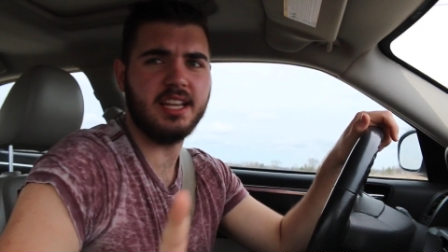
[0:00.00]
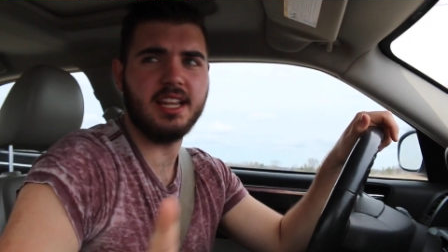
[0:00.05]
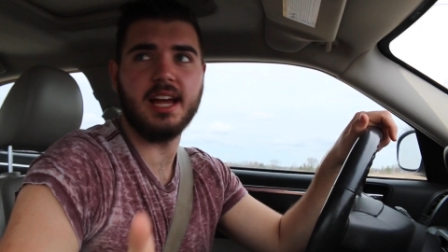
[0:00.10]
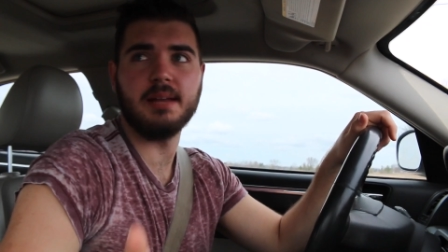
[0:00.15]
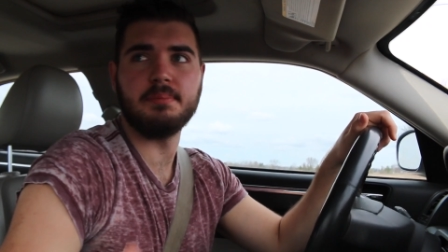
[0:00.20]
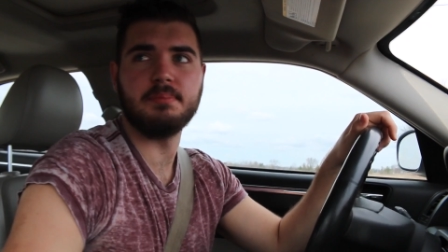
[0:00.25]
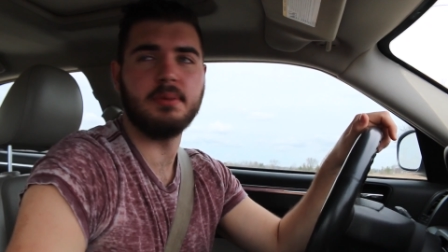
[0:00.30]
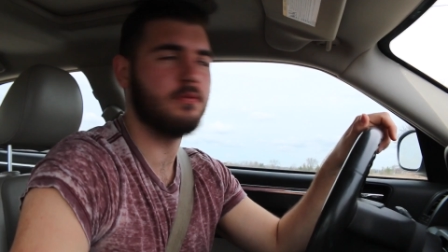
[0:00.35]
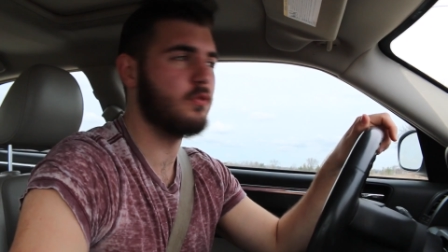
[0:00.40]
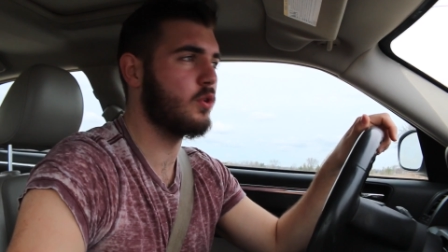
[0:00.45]

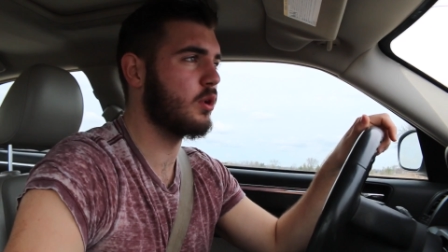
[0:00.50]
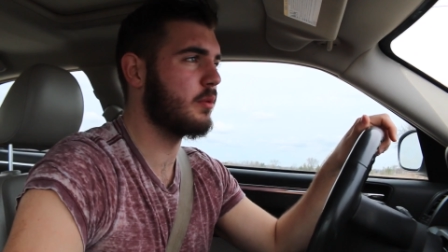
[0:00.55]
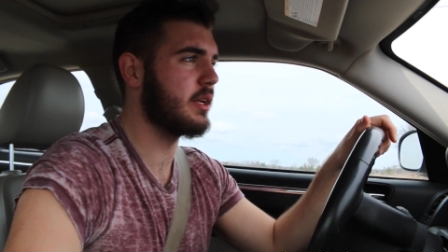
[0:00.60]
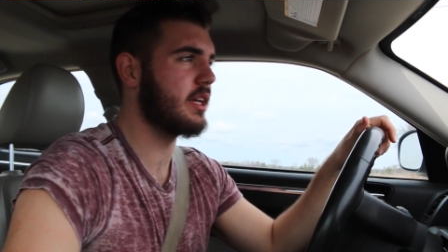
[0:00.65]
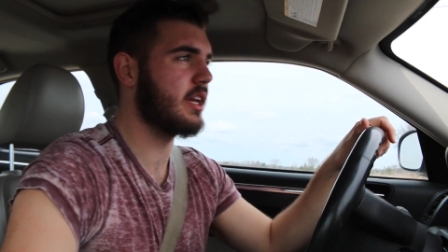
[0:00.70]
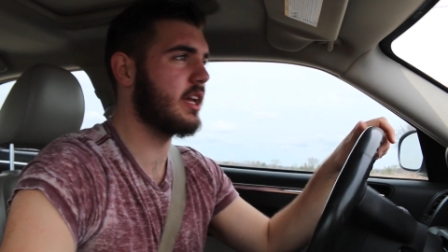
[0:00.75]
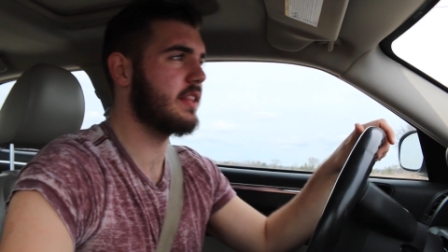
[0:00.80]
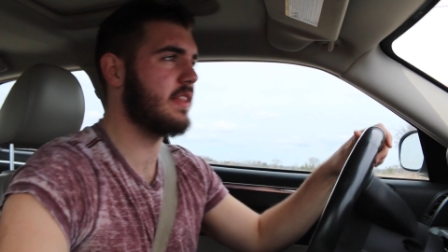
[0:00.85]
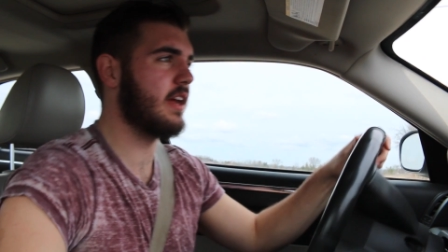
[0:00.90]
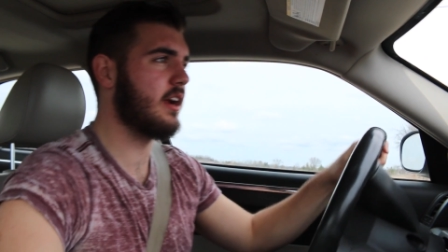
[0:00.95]
lied. Before
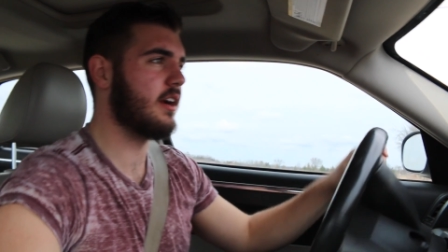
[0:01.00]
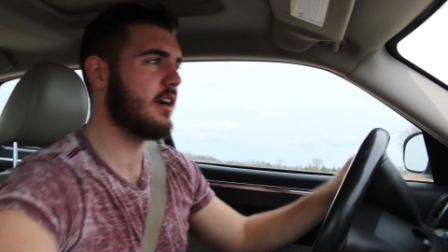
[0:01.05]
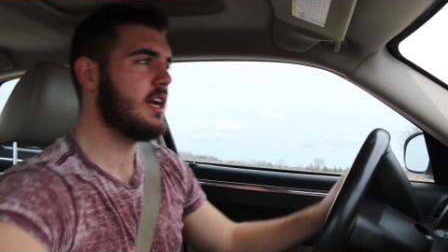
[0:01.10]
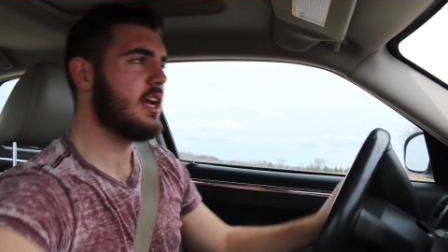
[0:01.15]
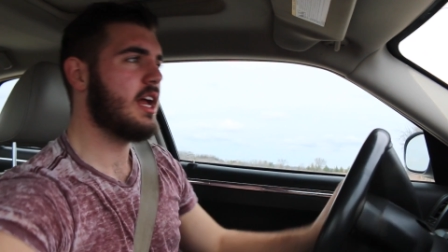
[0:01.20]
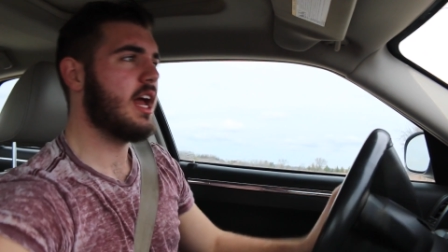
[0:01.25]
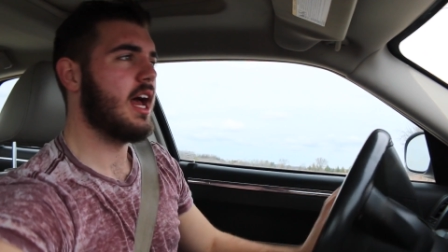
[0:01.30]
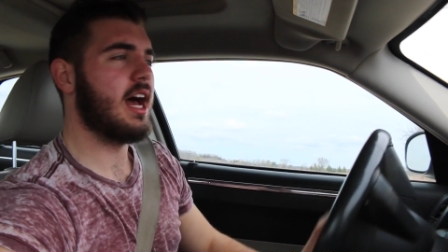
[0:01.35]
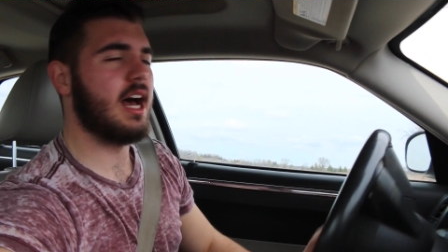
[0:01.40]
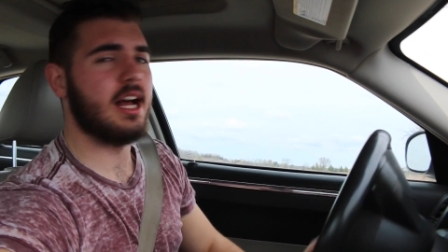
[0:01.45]
we get there,
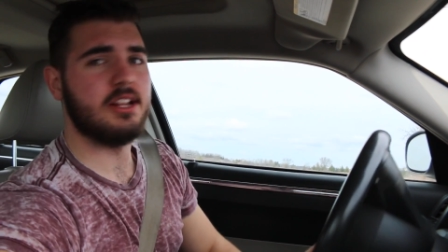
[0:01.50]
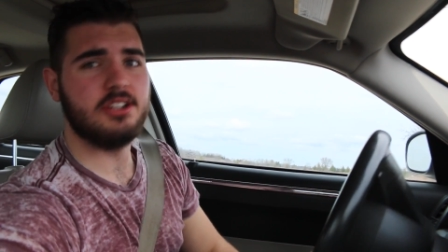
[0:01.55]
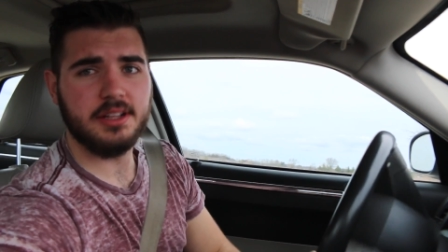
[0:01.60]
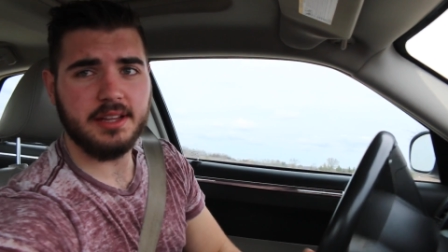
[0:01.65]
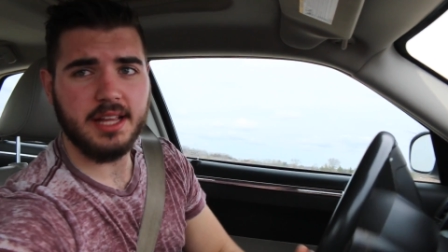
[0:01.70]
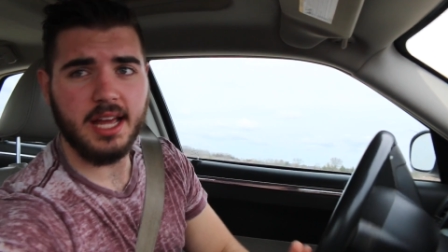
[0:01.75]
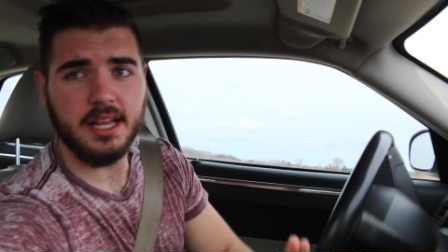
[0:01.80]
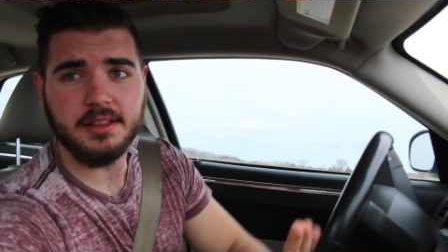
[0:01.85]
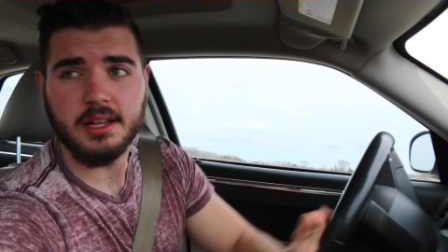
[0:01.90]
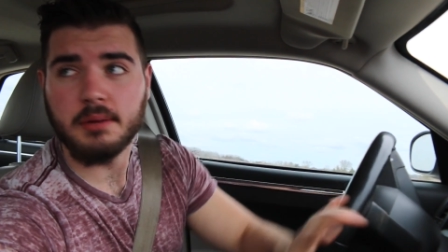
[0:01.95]

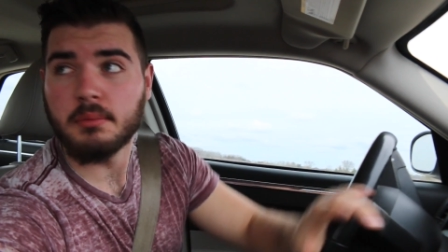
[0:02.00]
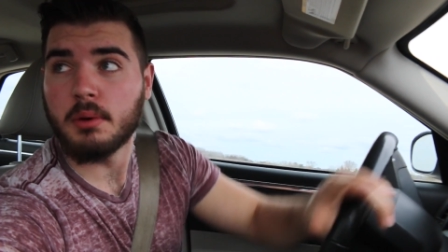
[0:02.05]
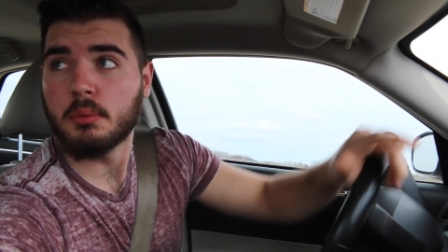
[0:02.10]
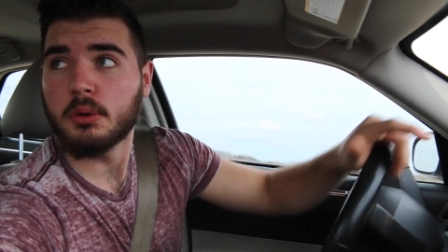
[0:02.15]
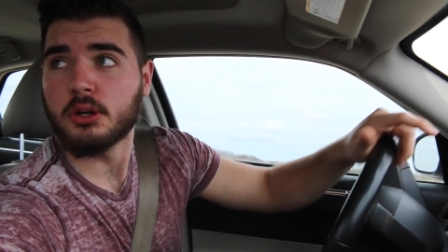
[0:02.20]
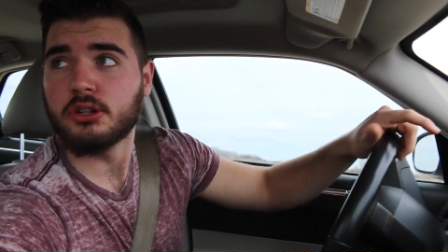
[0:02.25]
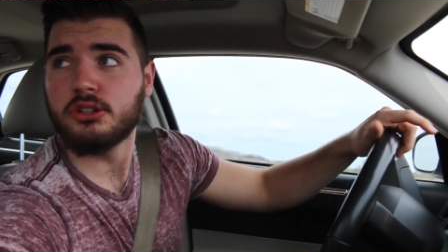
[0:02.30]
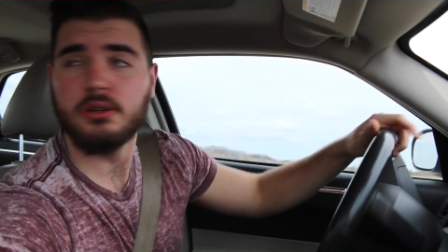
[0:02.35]
just a heads up what we're